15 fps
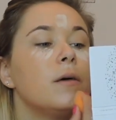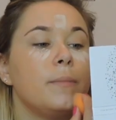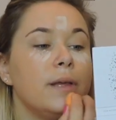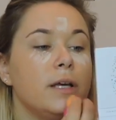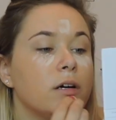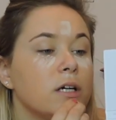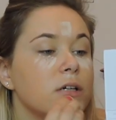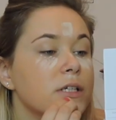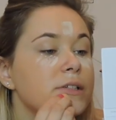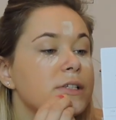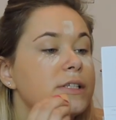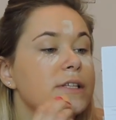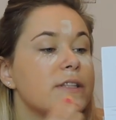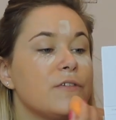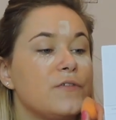
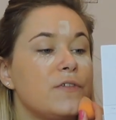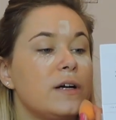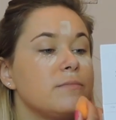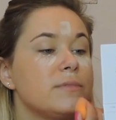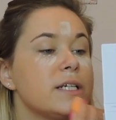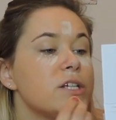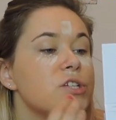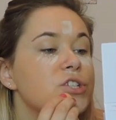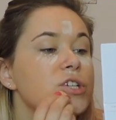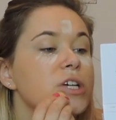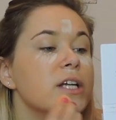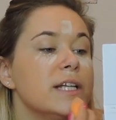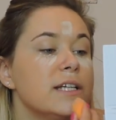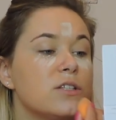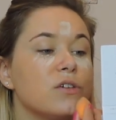because the
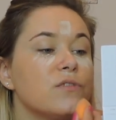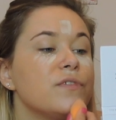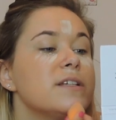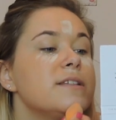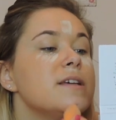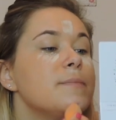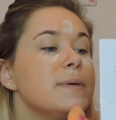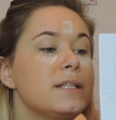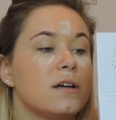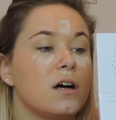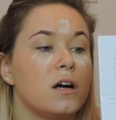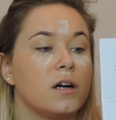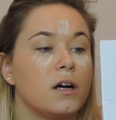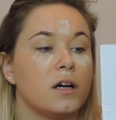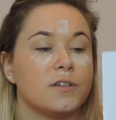foundation is obviously a bit
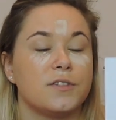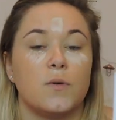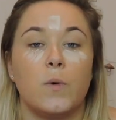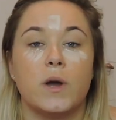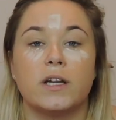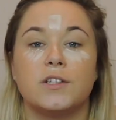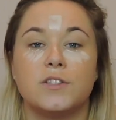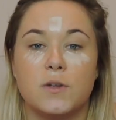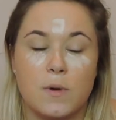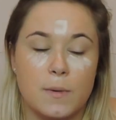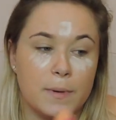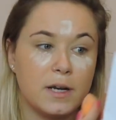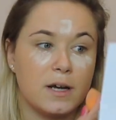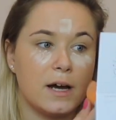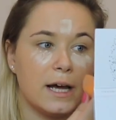darker, so when I do
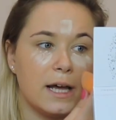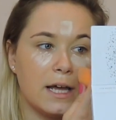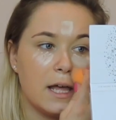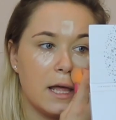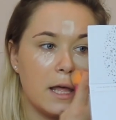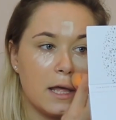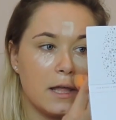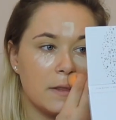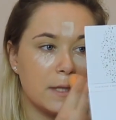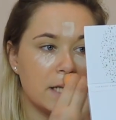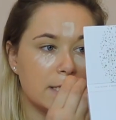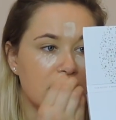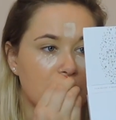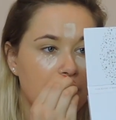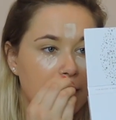apply
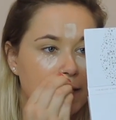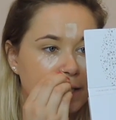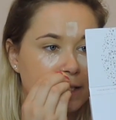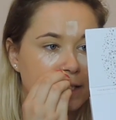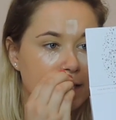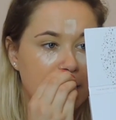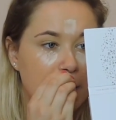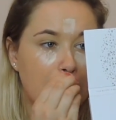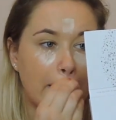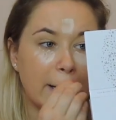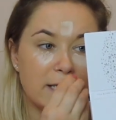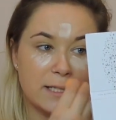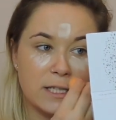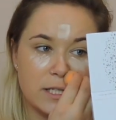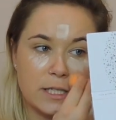this light concealer,
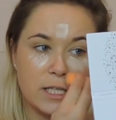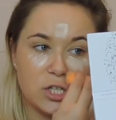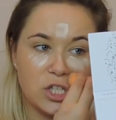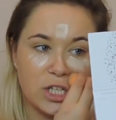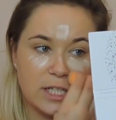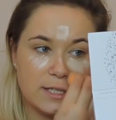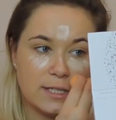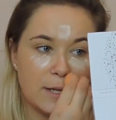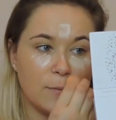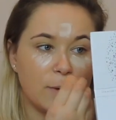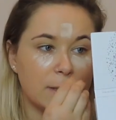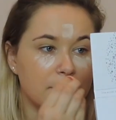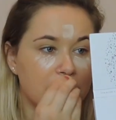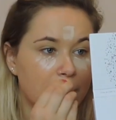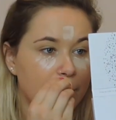it's in the shade
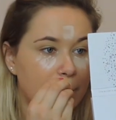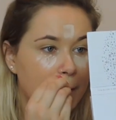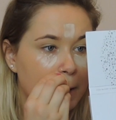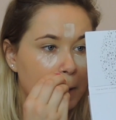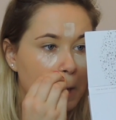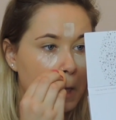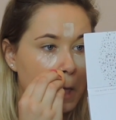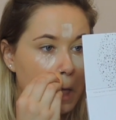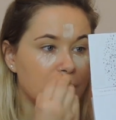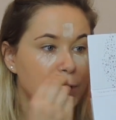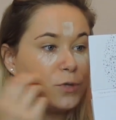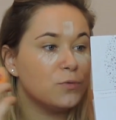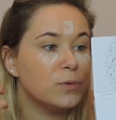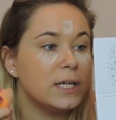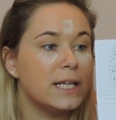C1 by the
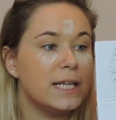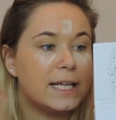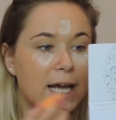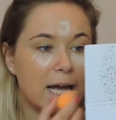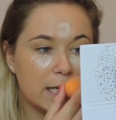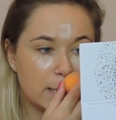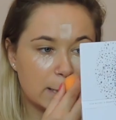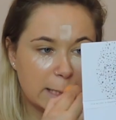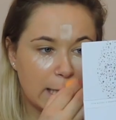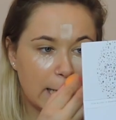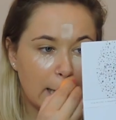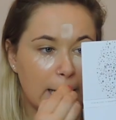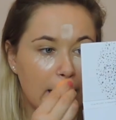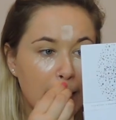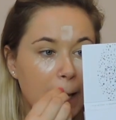way, you really can
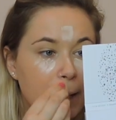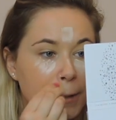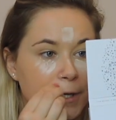see